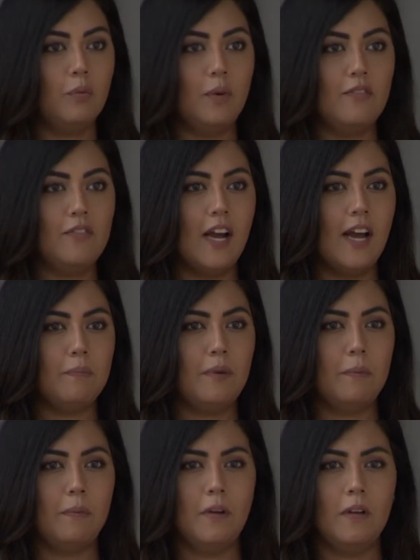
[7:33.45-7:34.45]
We've got
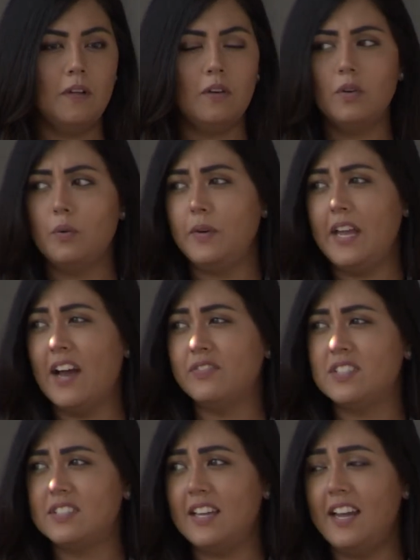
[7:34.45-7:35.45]
people who we have to
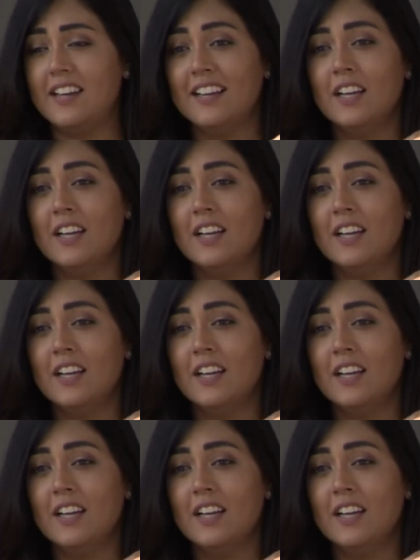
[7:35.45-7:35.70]
say,